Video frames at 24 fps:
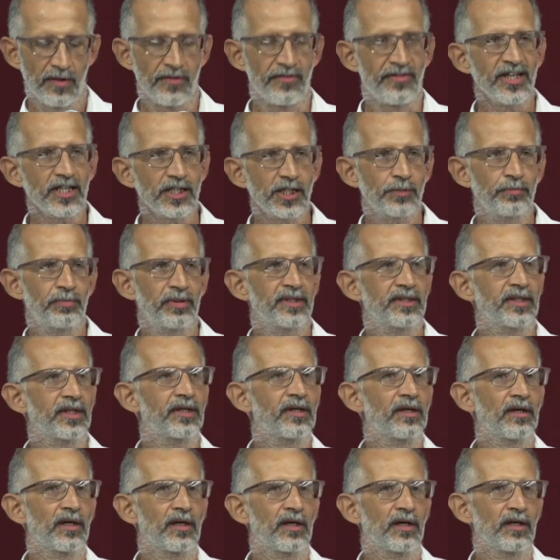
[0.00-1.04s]
this
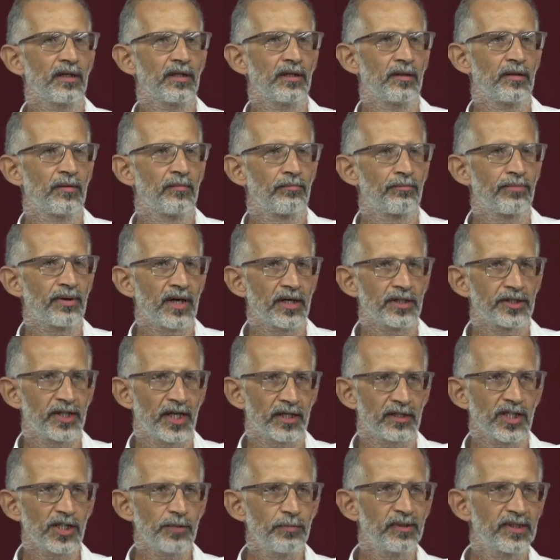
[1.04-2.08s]
particular
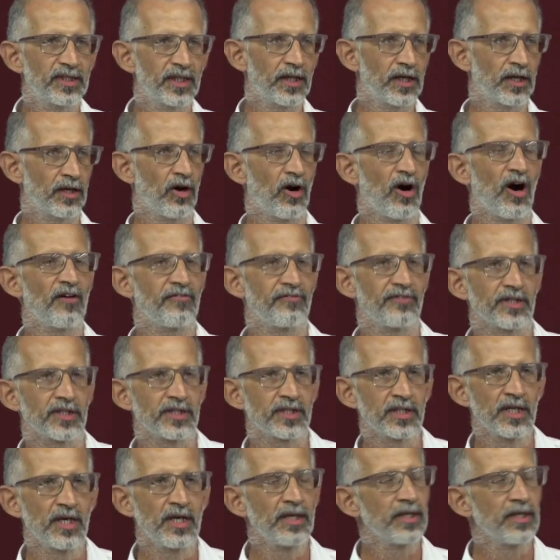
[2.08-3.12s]
project, this particular office,